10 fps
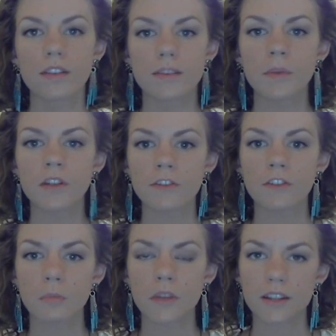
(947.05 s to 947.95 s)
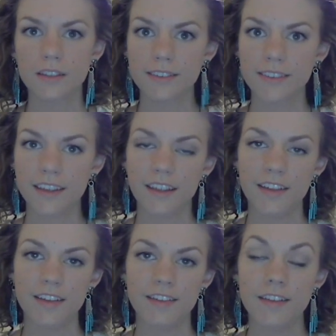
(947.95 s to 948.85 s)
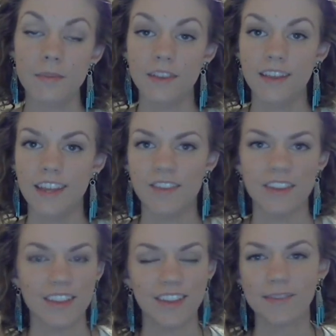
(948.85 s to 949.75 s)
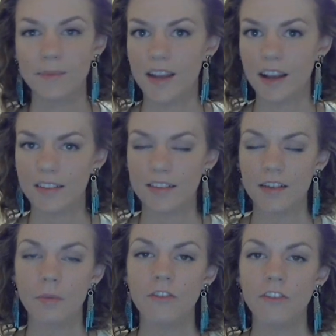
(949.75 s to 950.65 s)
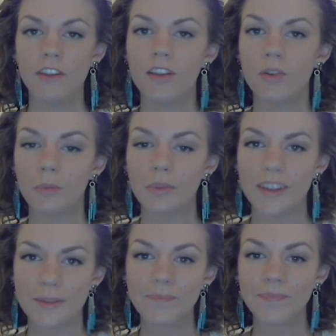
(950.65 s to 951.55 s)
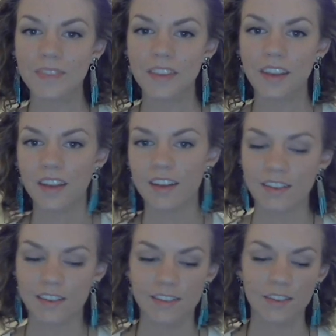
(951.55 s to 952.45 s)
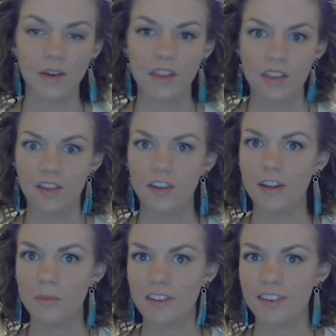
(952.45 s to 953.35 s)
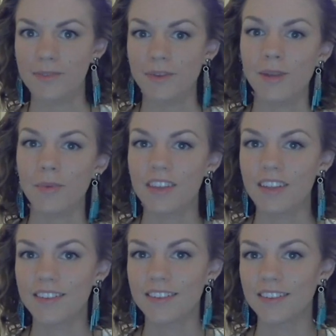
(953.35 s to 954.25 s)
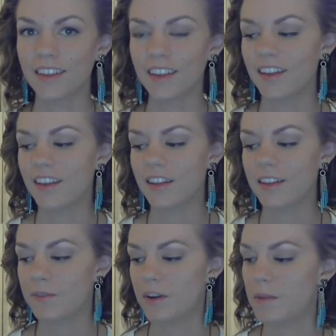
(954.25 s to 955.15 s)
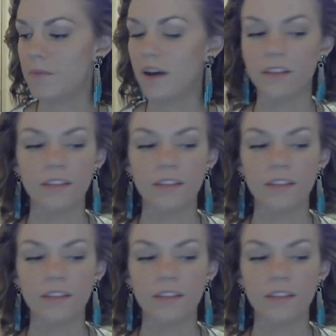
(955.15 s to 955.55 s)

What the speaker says: It's been a few minutes, and it seems like everything's reacting perfectly normally, so I think you're going to be just fine with this. It is very mild.